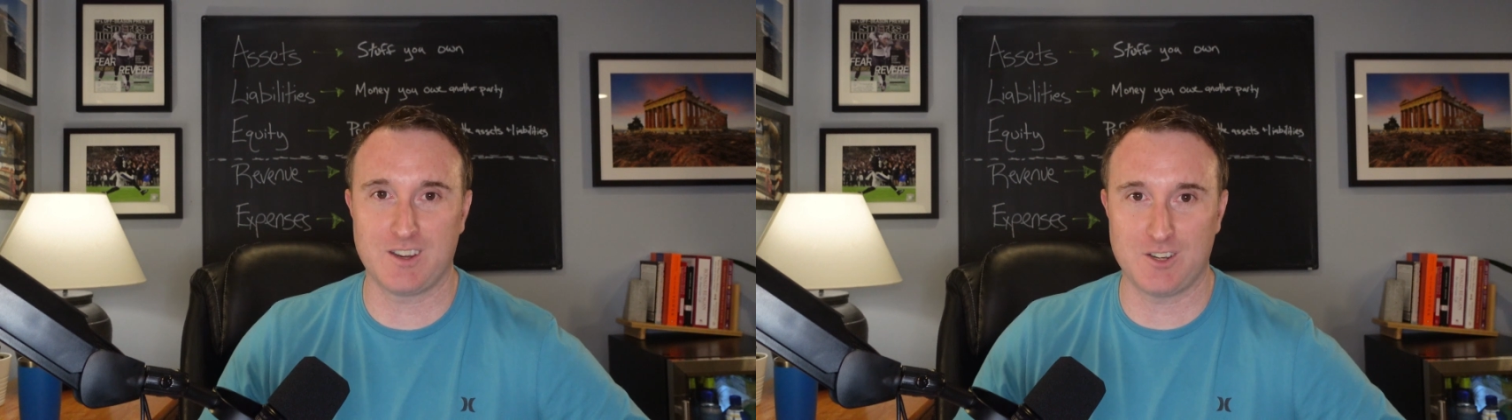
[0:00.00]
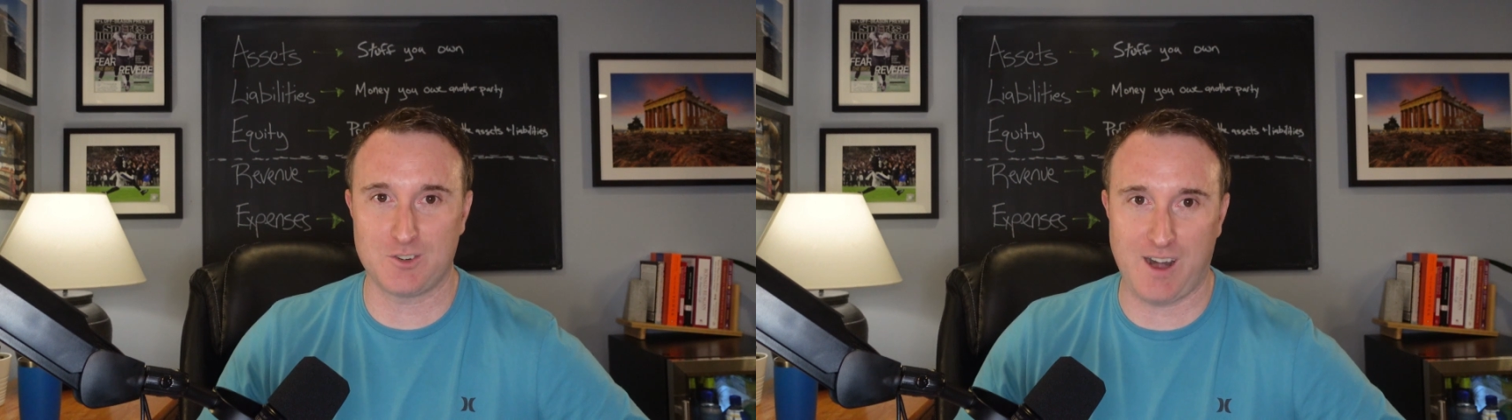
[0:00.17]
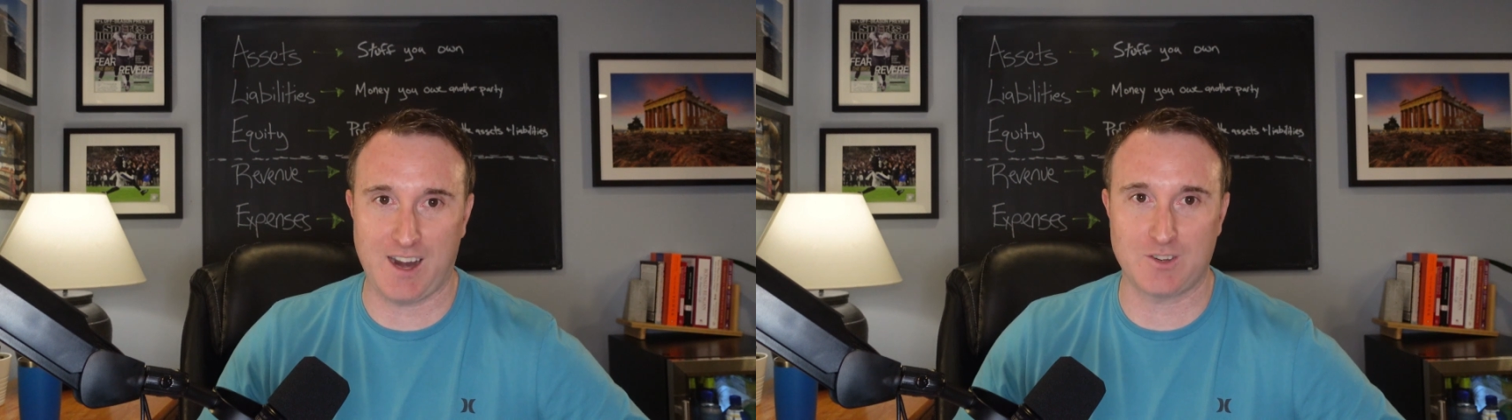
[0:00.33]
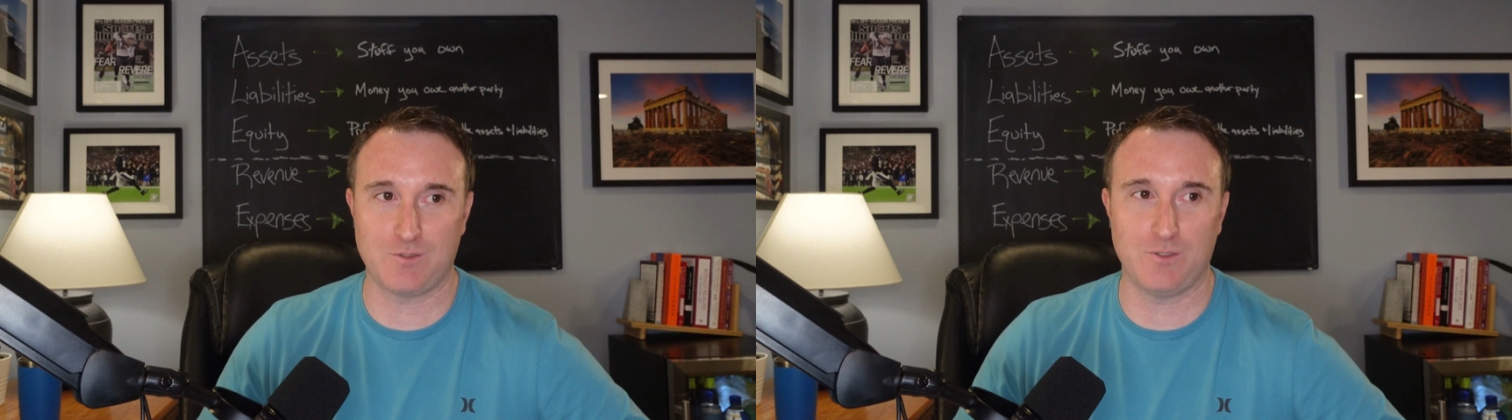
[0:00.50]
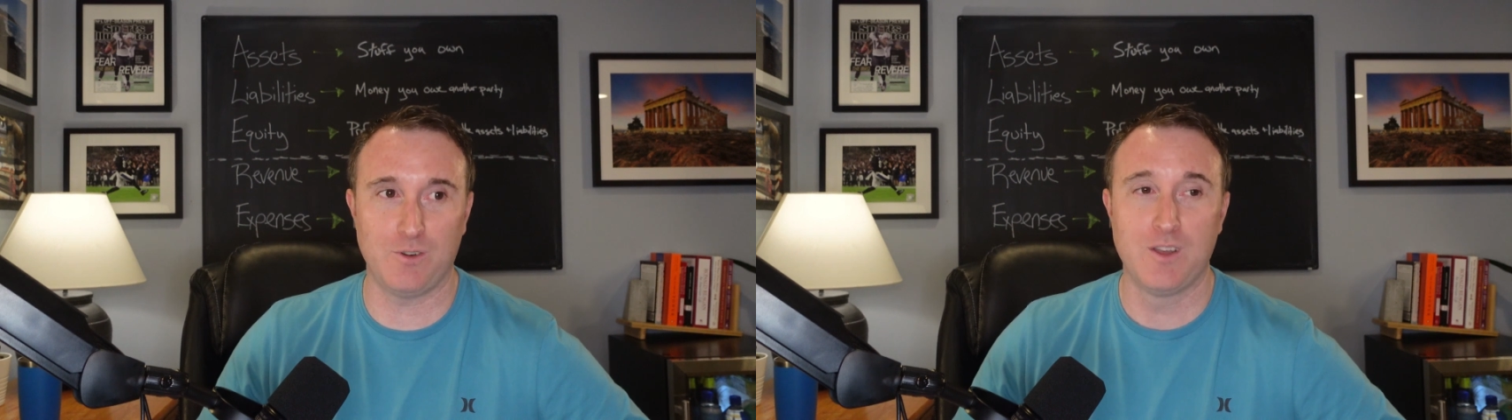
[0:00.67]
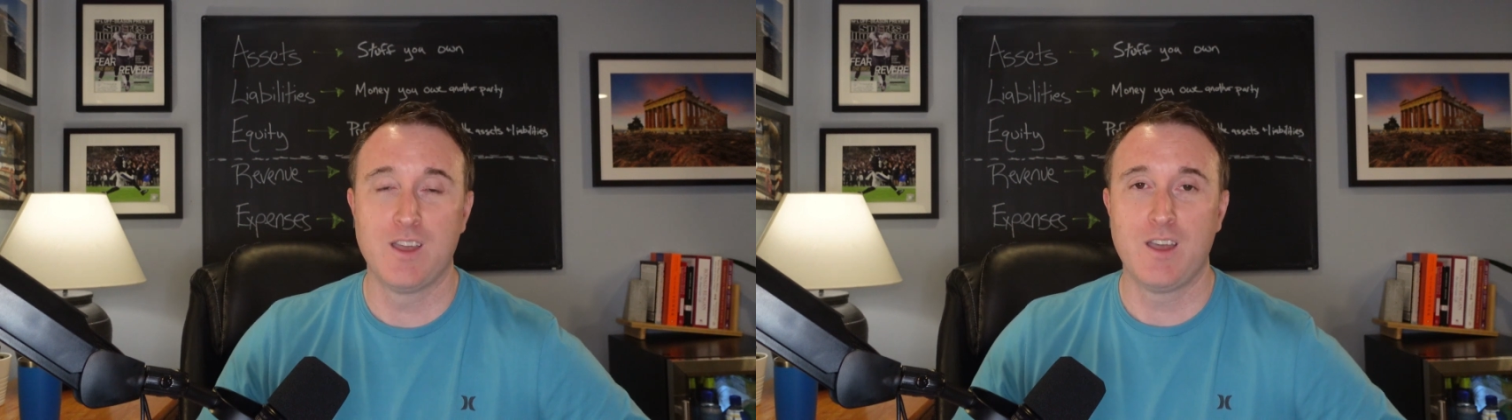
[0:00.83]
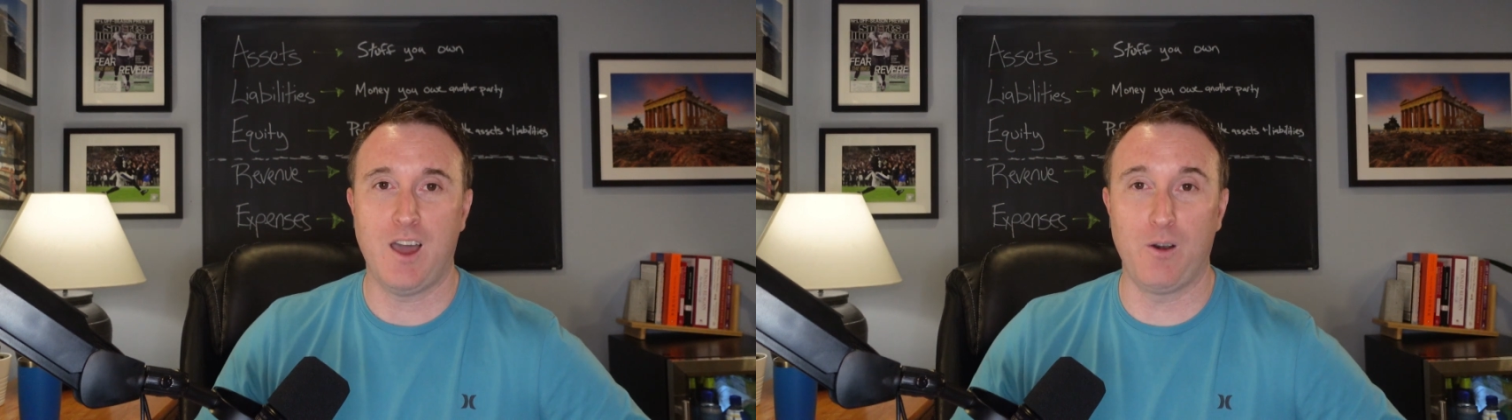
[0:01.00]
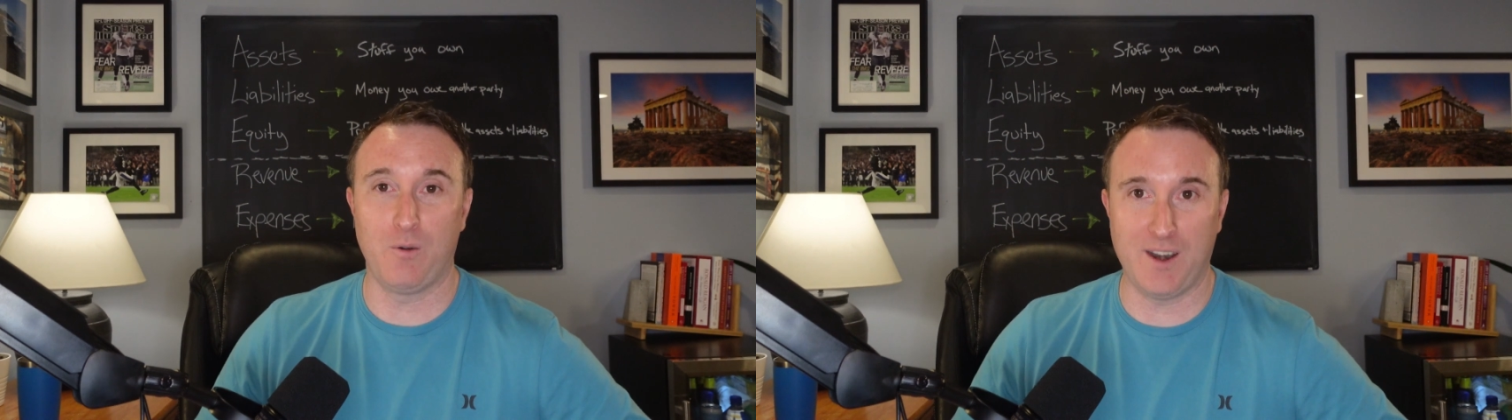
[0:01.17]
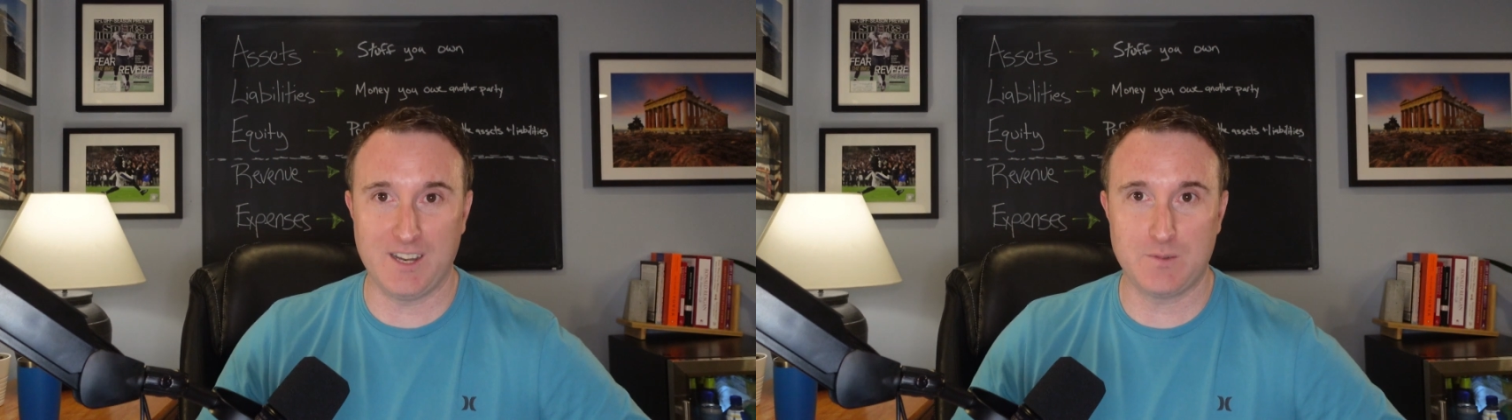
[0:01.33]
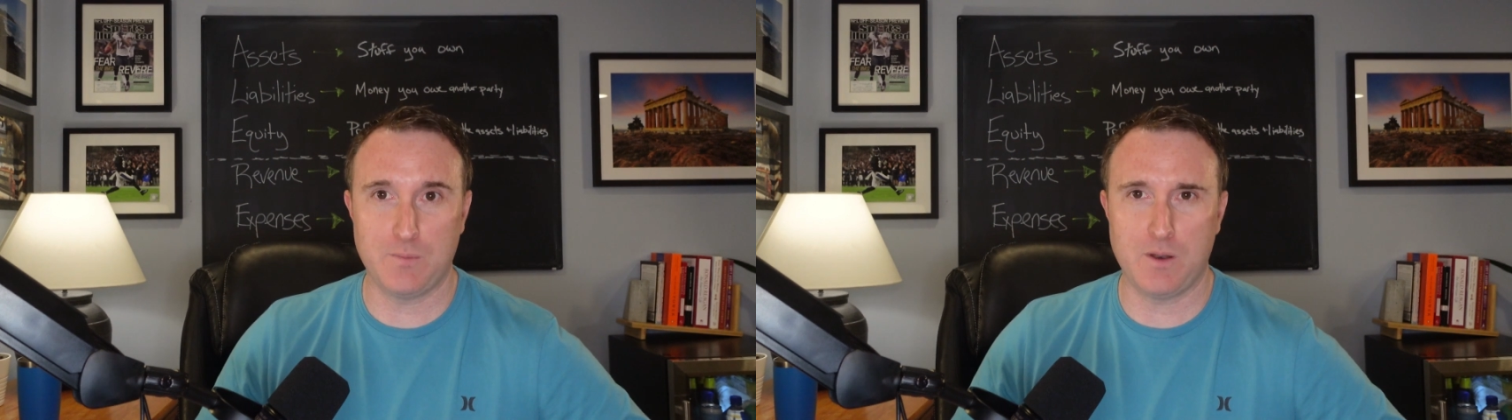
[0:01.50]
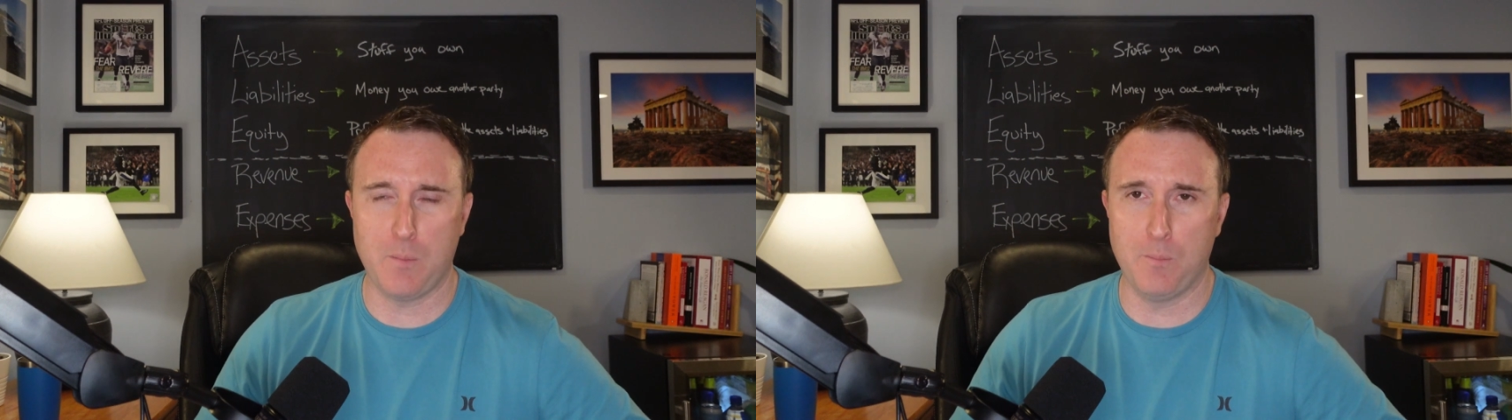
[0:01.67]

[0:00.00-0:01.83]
contractual arrangement,